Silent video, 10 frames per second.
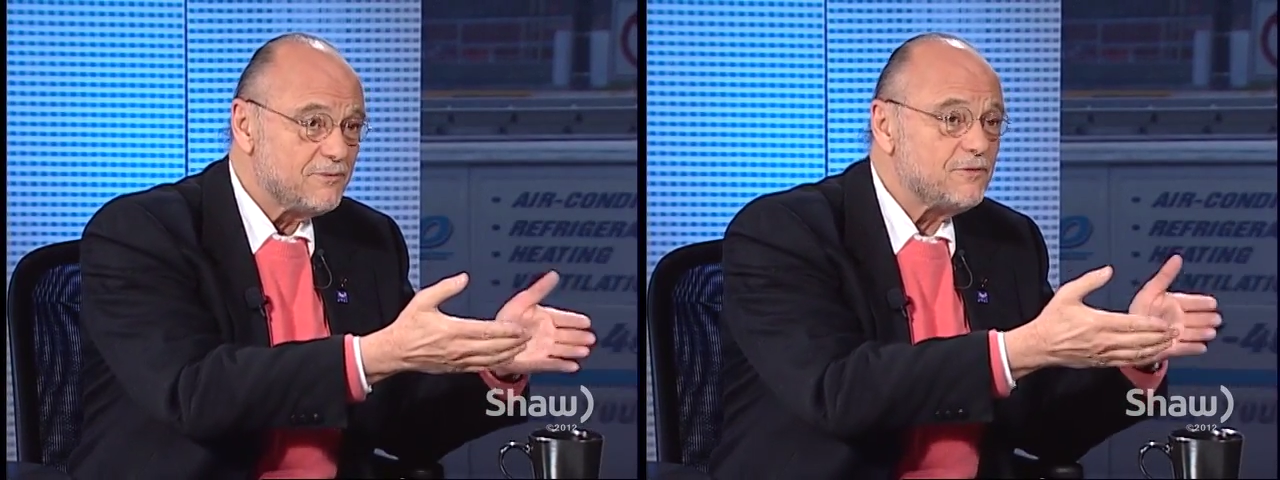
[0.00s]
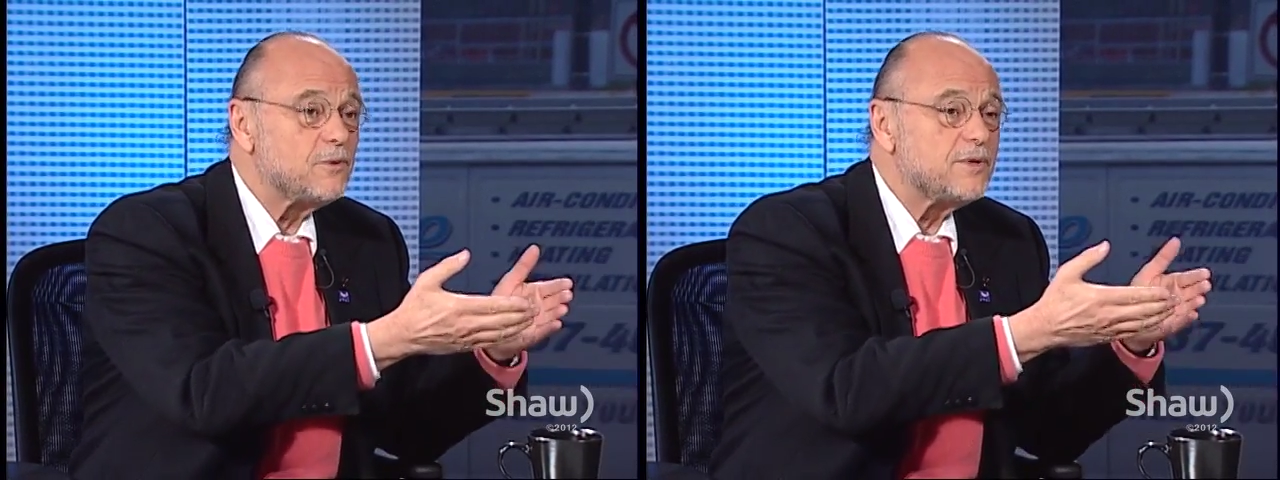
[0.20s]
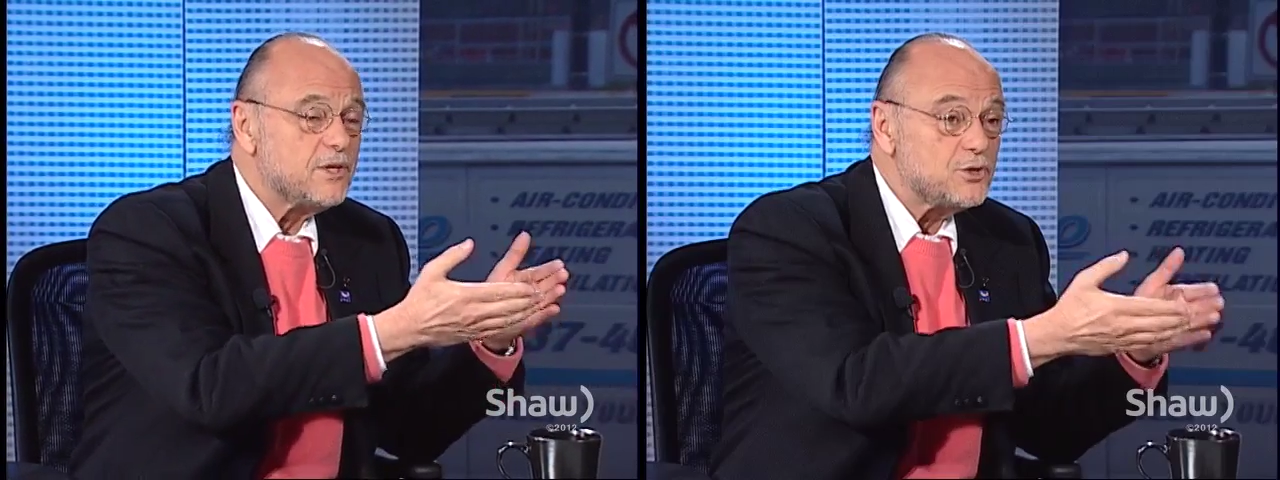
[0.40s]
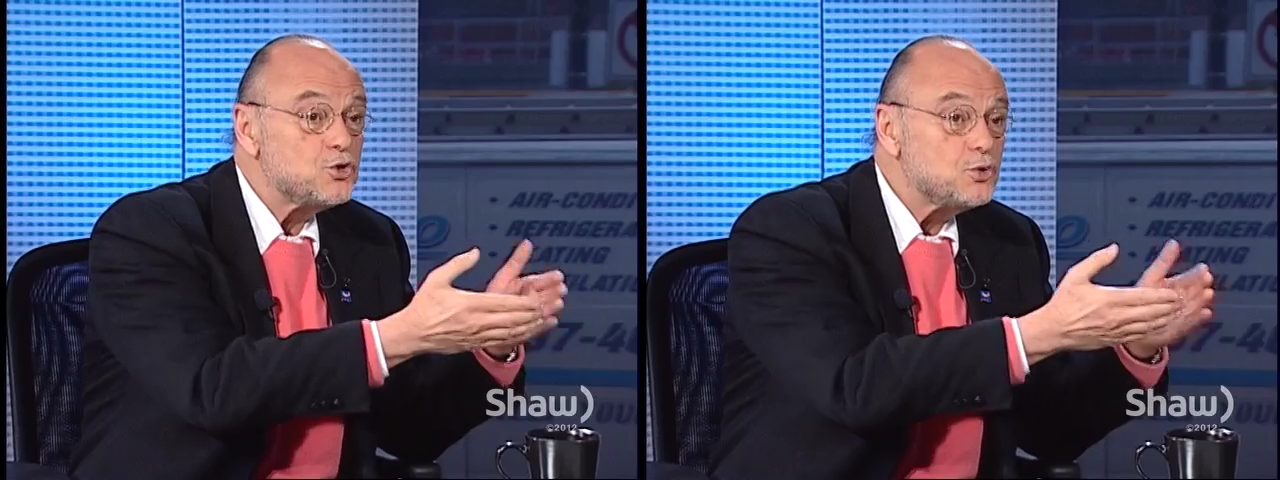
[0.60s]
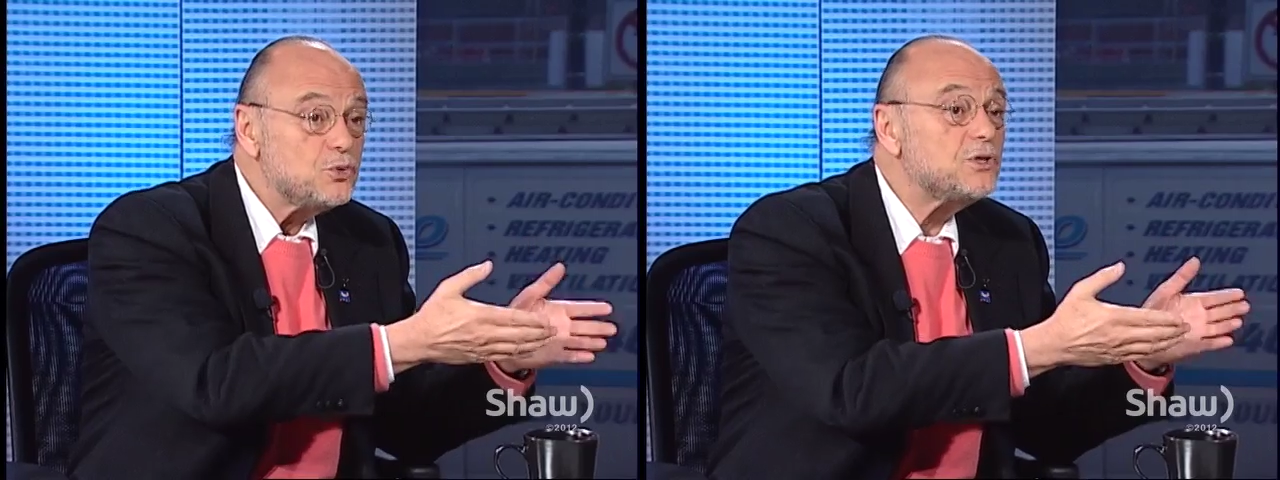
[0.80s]
for the
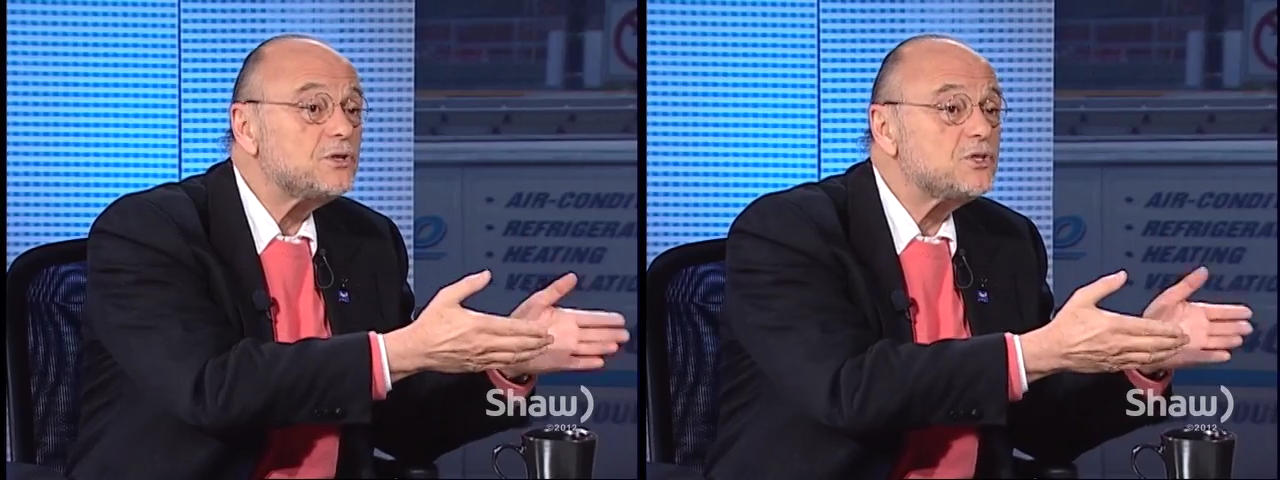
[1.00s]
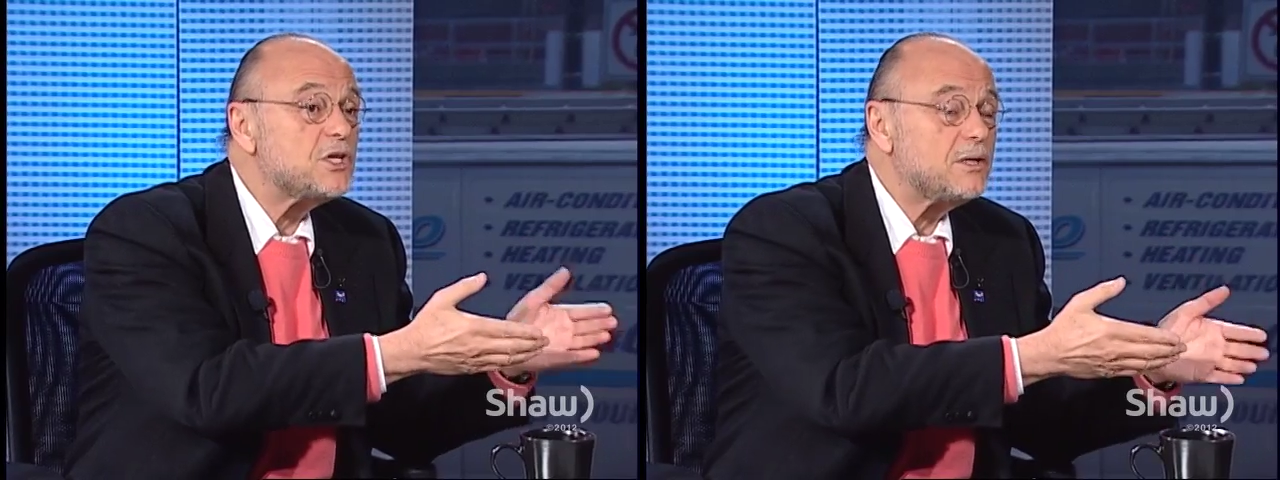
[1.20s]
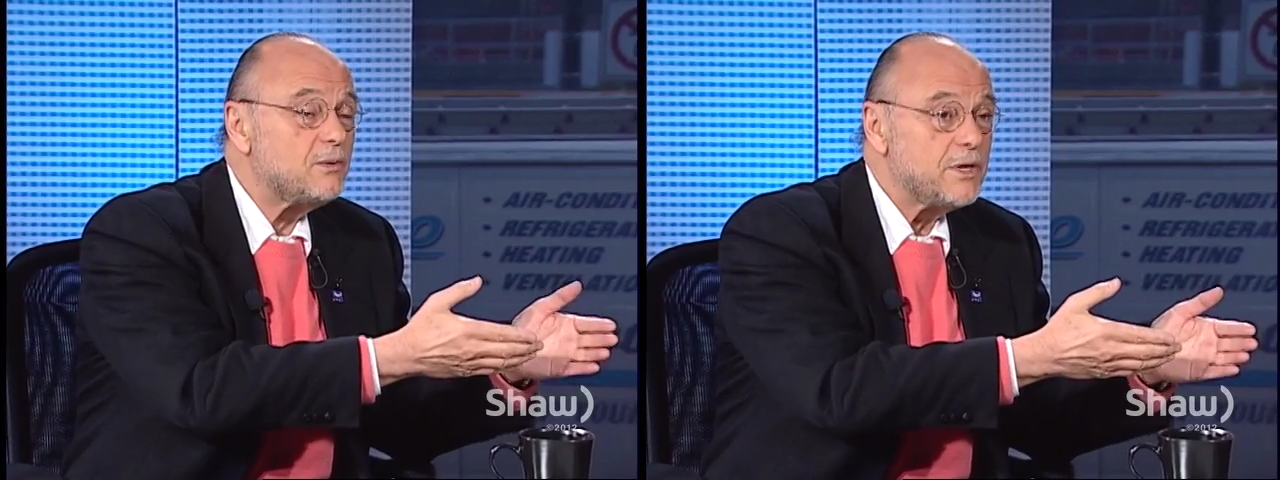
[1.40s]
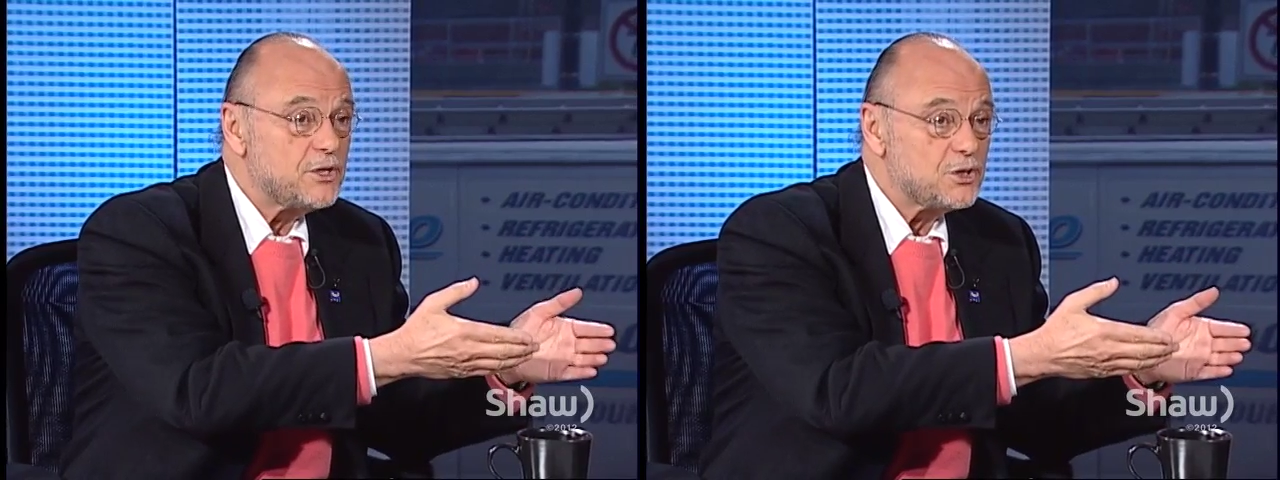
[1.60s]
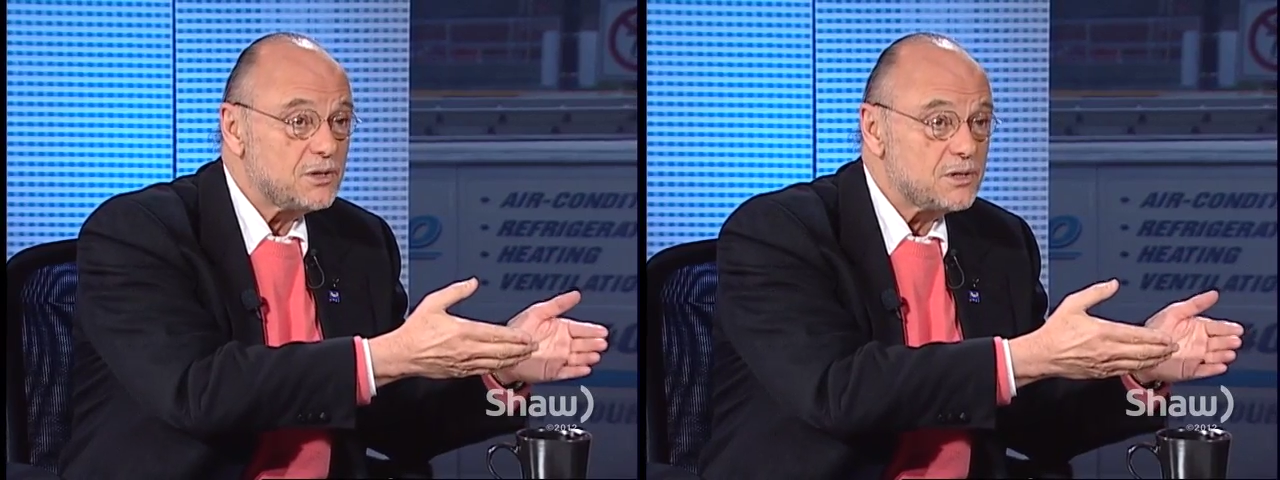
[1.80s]
junior
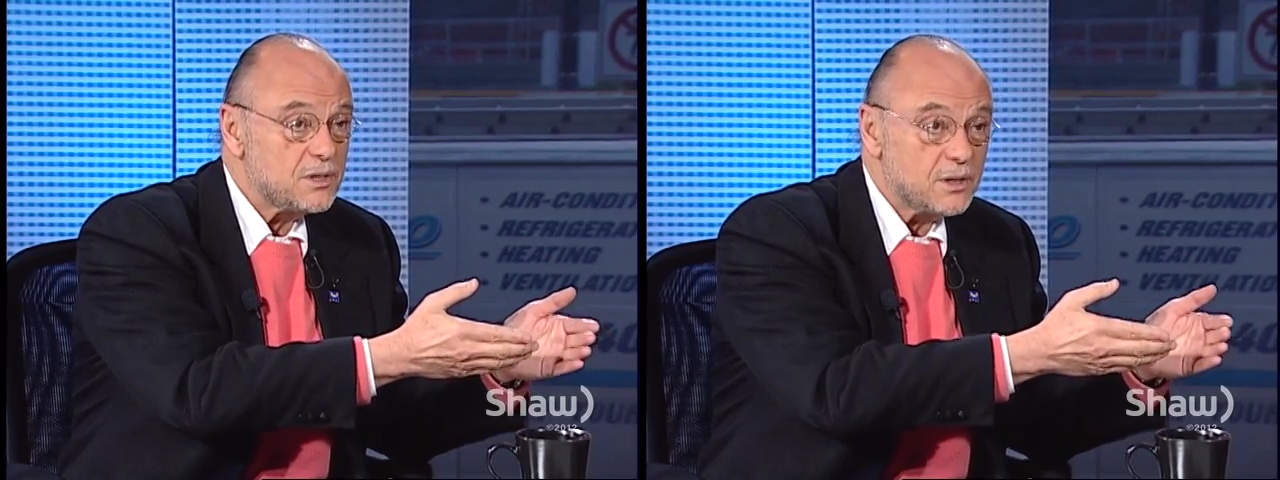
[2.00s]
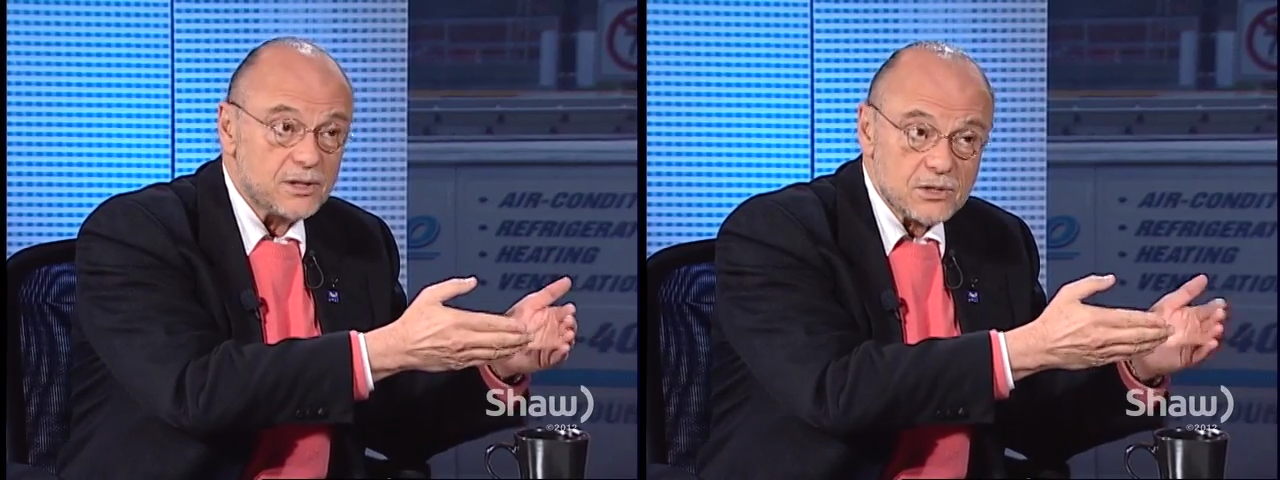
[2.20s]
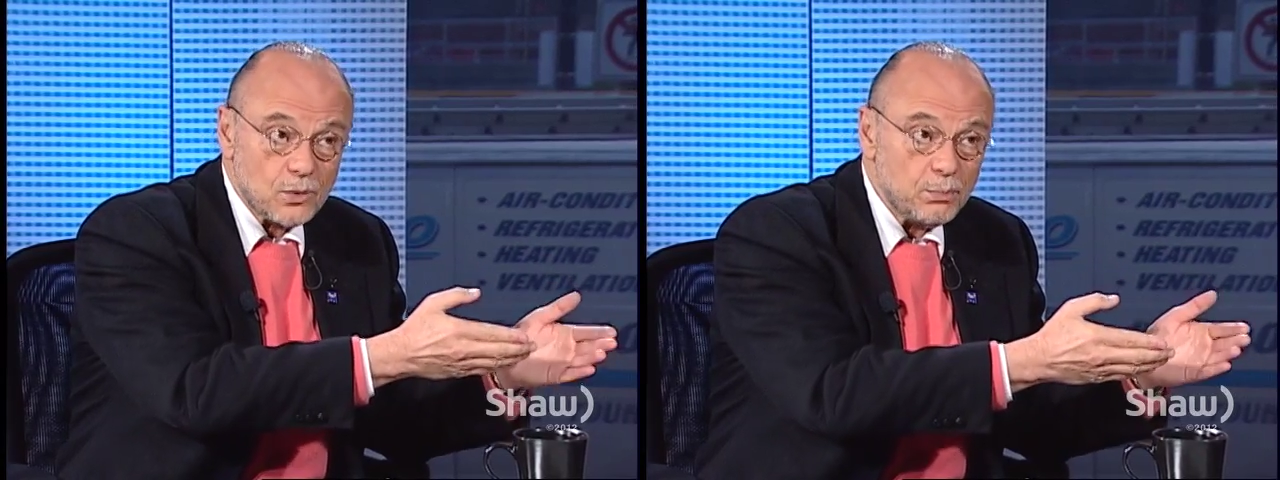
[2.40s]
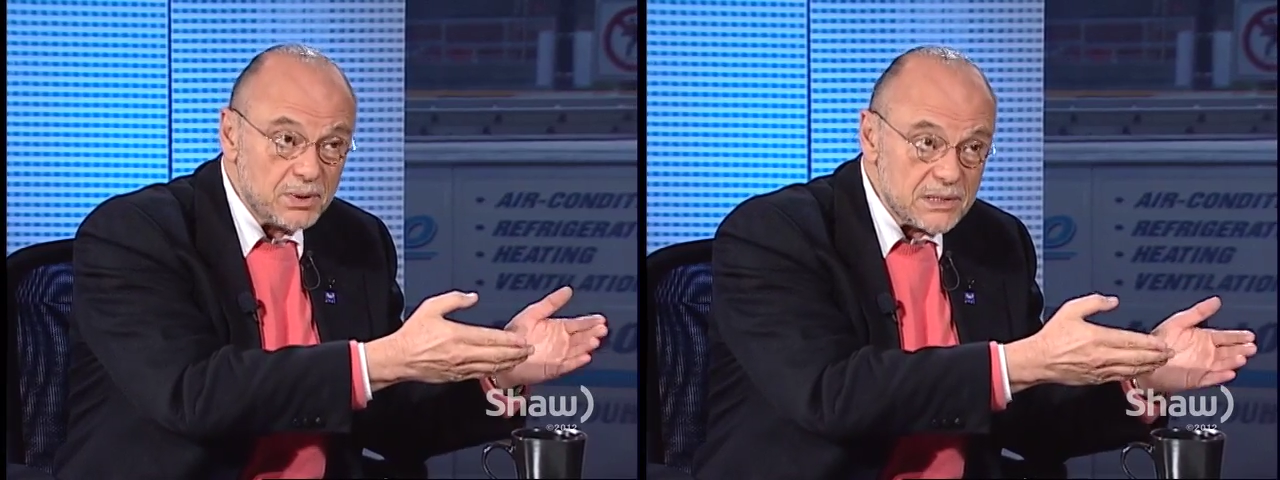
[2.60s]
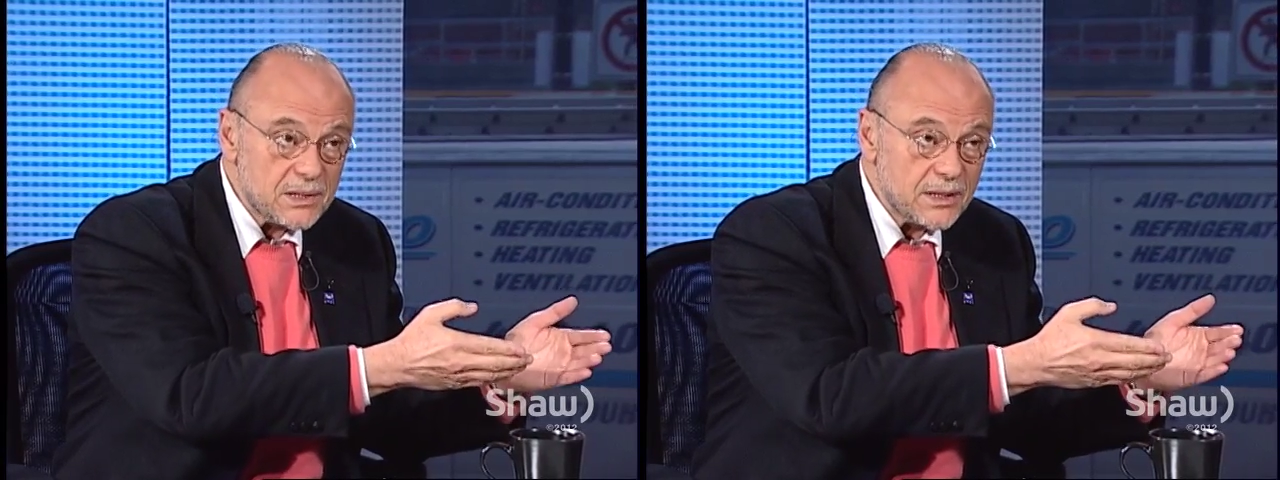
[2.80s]
generations that are so
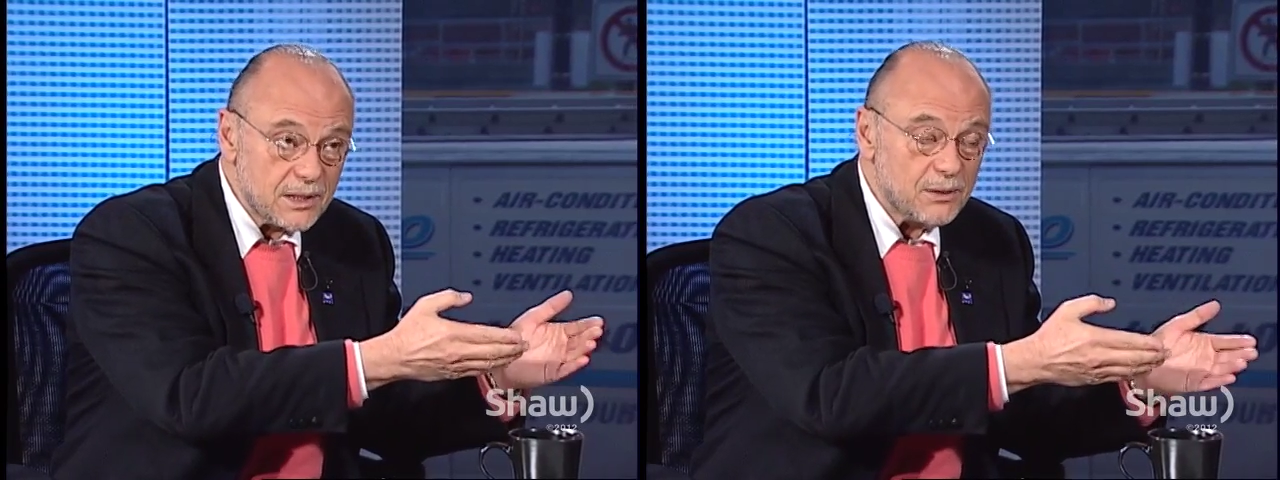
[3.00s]
busily